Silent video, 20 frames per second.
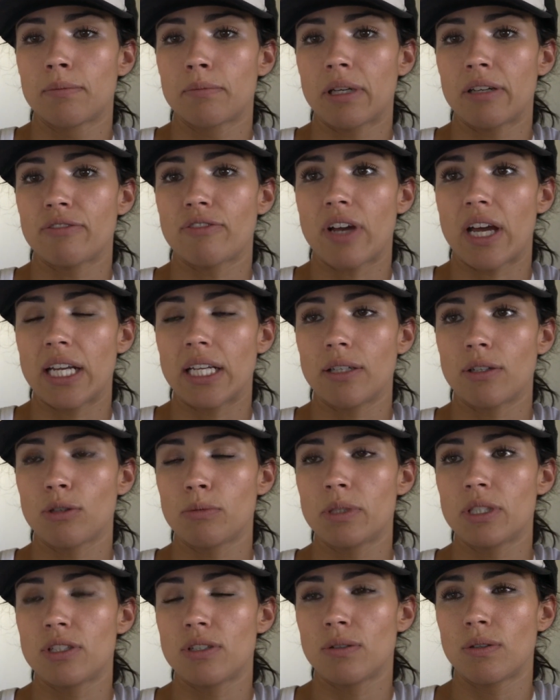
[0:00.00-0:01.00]
By Friday
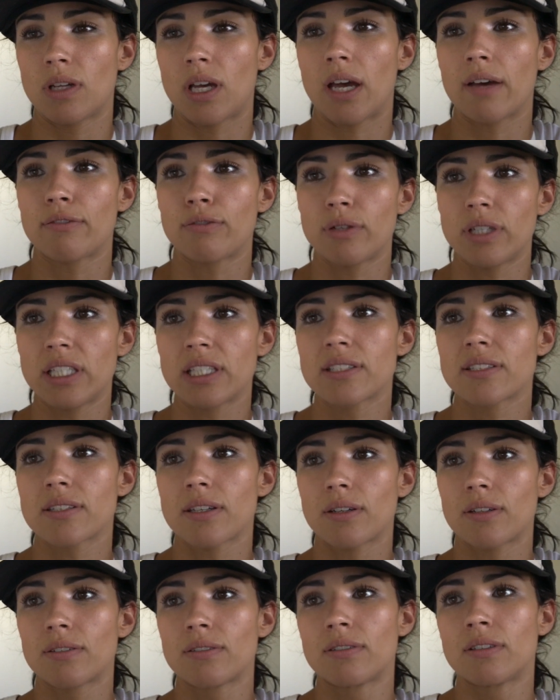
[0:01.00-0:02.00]
it'll be 2.5 weeks,
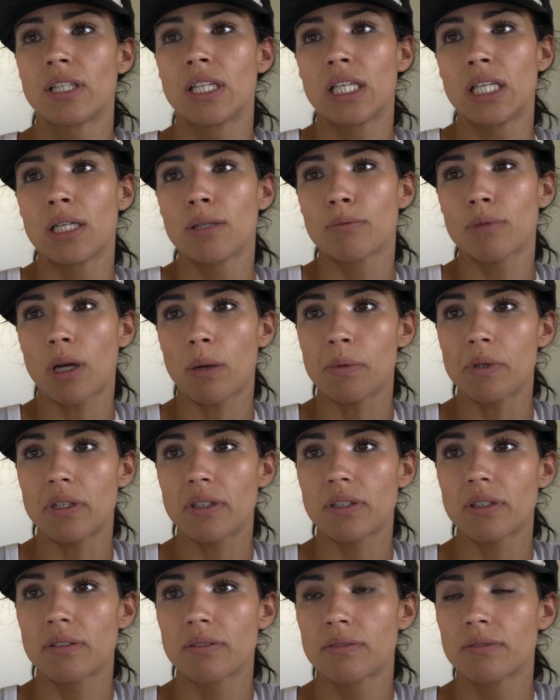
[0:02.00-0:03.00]
so
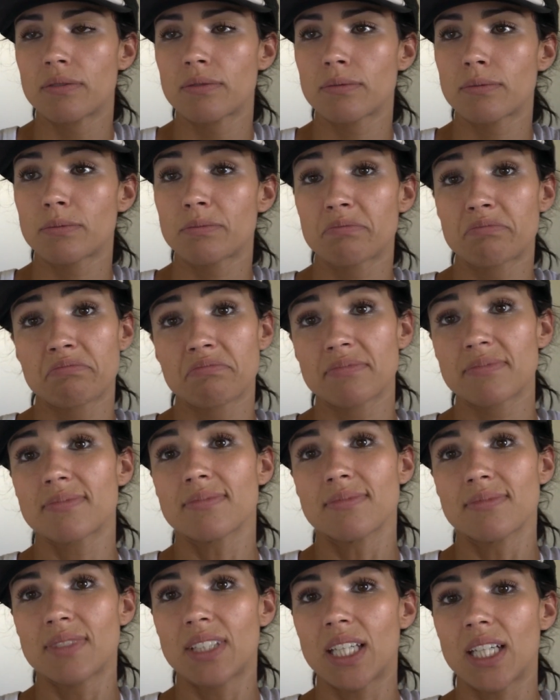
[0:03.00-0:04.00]
probably,
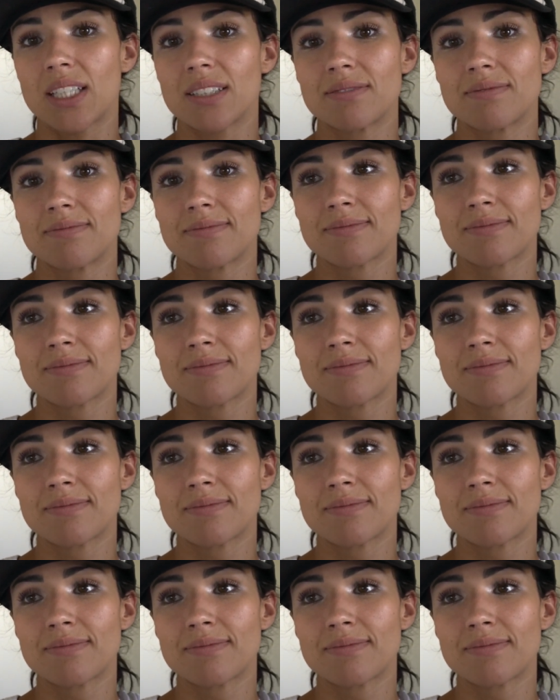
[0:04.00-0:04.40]
yeah,